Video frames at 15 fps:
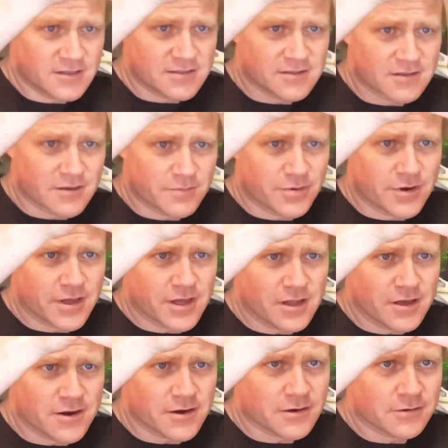it's looking pretty
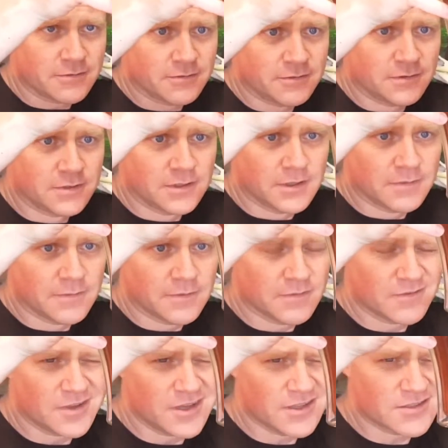clear.
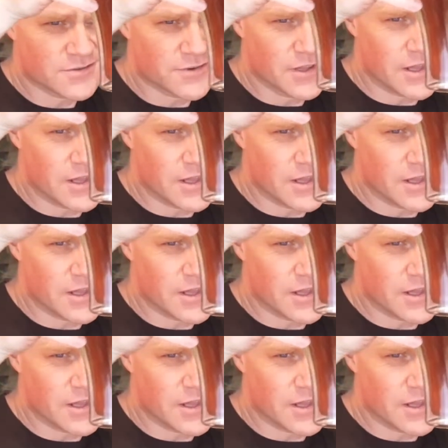It's